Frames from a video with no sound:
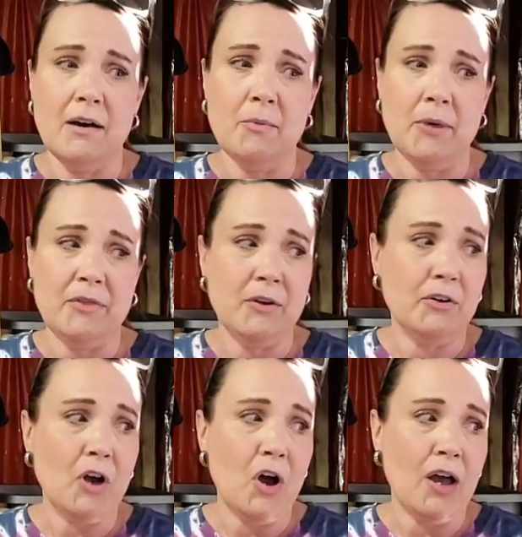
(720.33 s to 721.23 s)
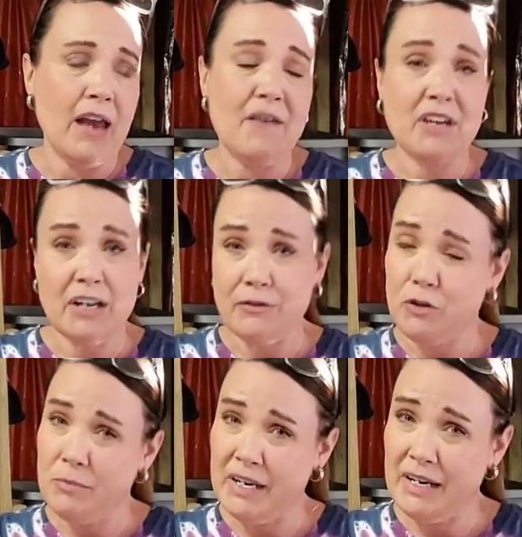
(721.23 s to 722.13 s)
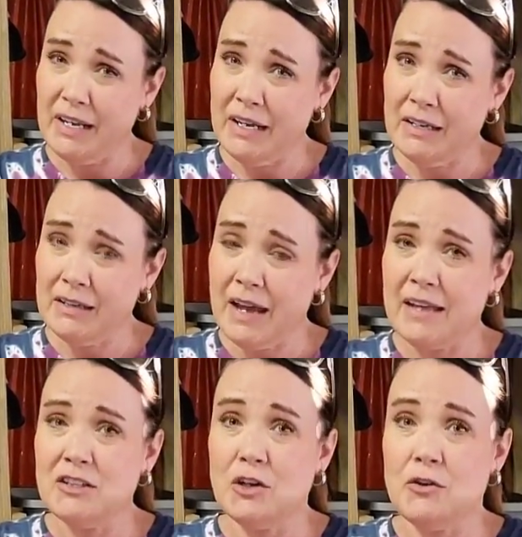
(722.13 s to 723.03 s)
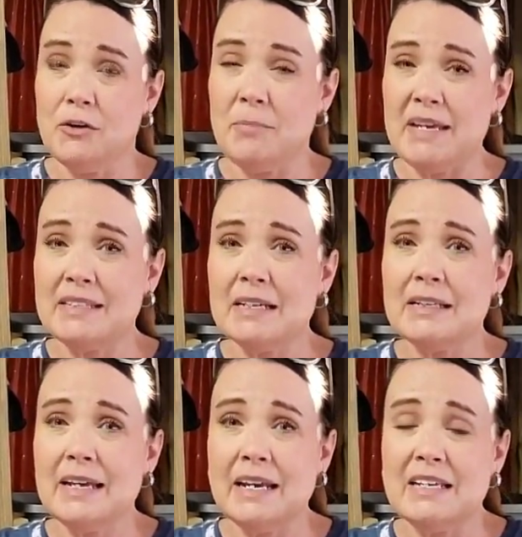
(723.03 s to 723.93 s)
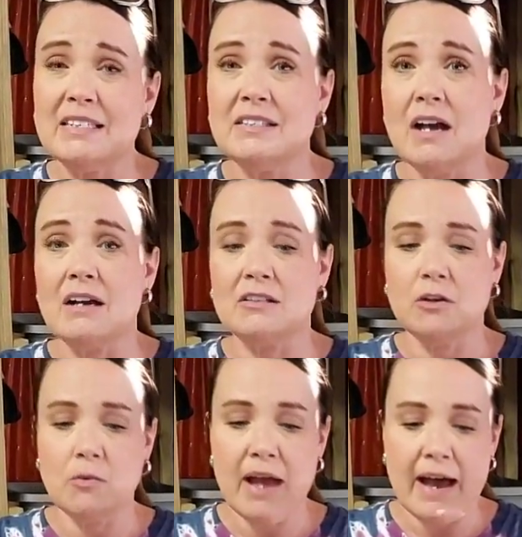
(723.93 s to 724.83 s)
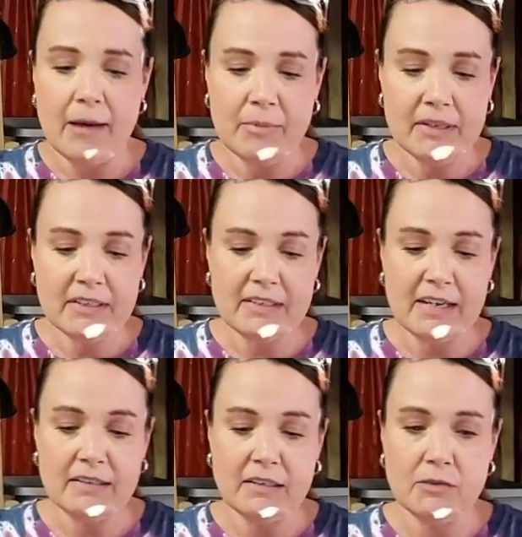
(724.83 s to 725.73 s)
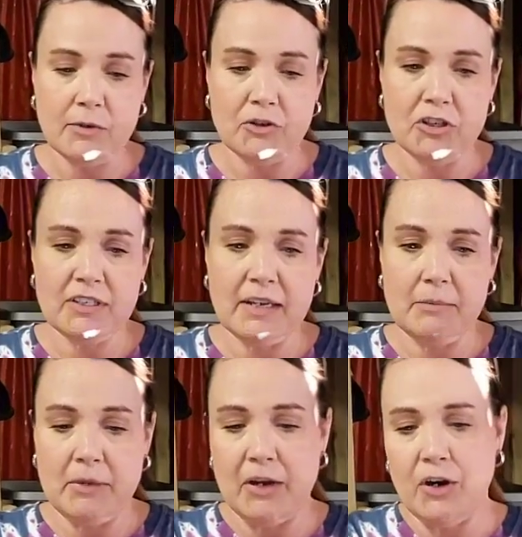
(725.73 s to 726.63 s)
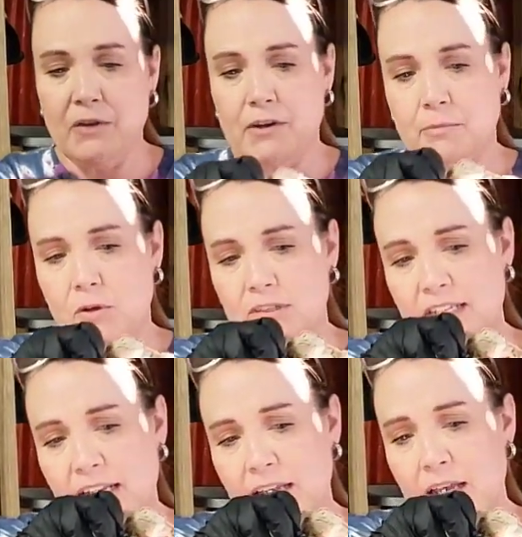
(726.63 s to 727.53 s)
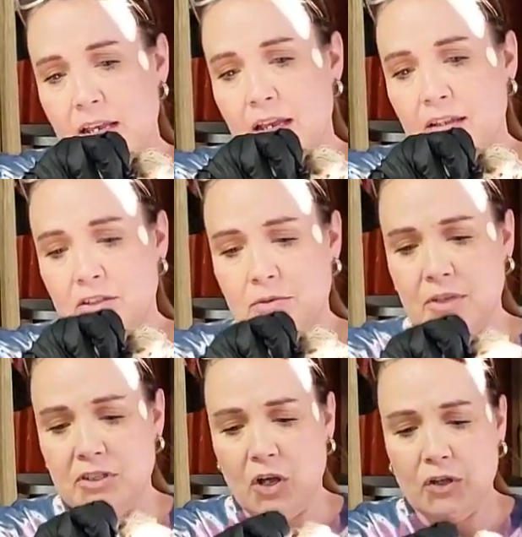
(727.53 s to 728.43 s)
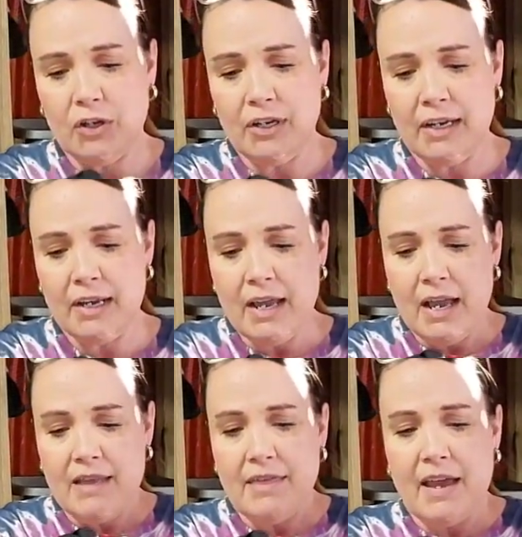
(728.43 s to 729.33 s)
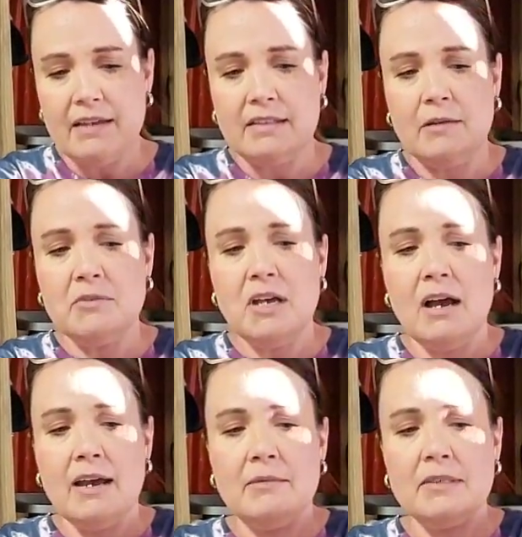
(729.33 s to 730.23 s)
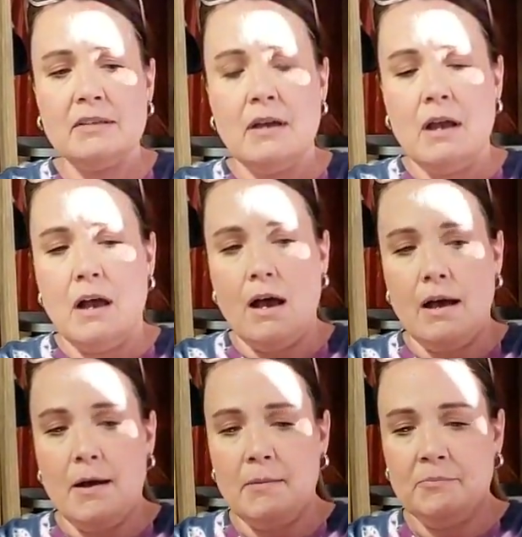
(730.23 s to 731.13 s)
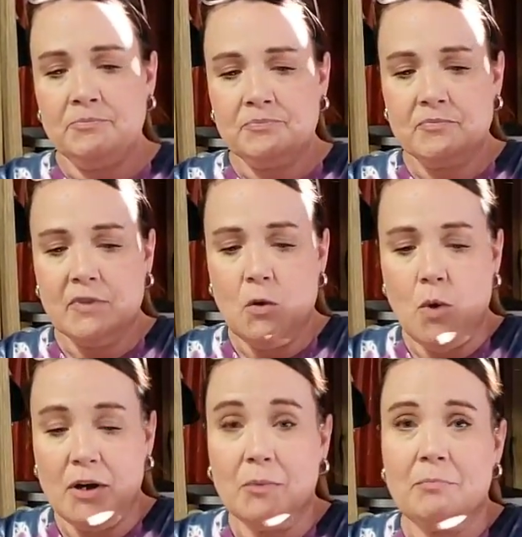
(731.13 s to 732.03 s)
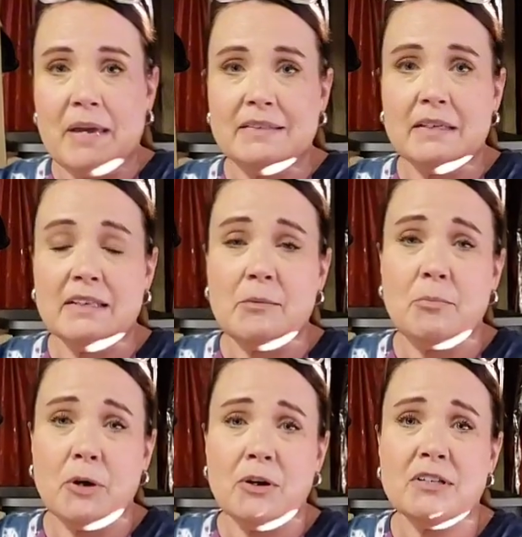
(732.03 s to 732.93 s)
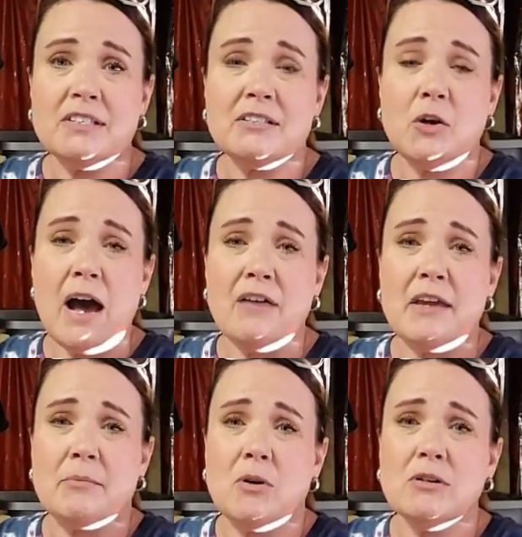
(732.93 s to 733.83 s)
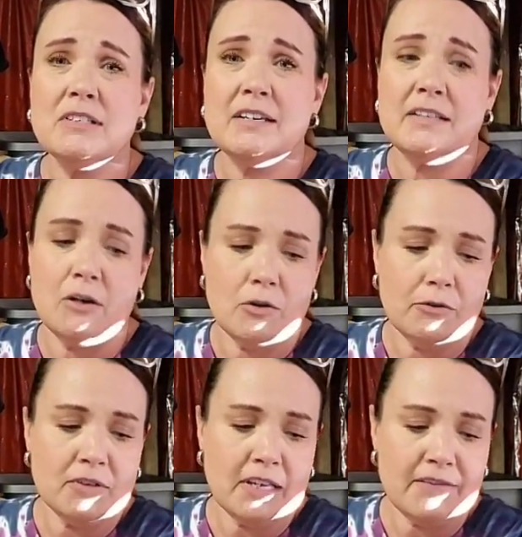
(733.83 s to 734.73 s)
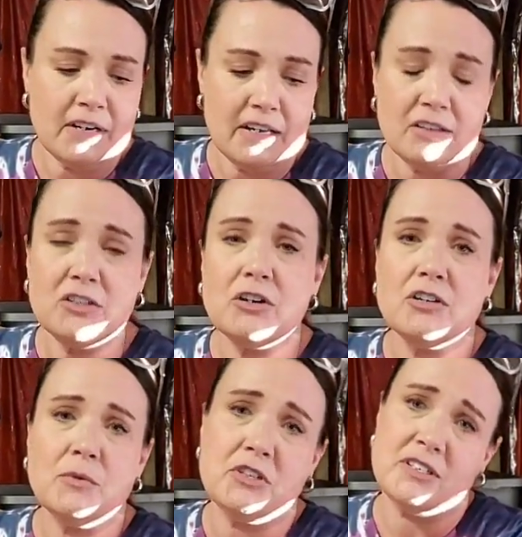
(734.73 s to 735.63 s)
but they're not having enough humidity, and so they're basically getting stuck. So what happens is as these roaches get bigger and they're molting into adulthood, they sometimes want to basically burst. So how they molt is they go through 7 instars, which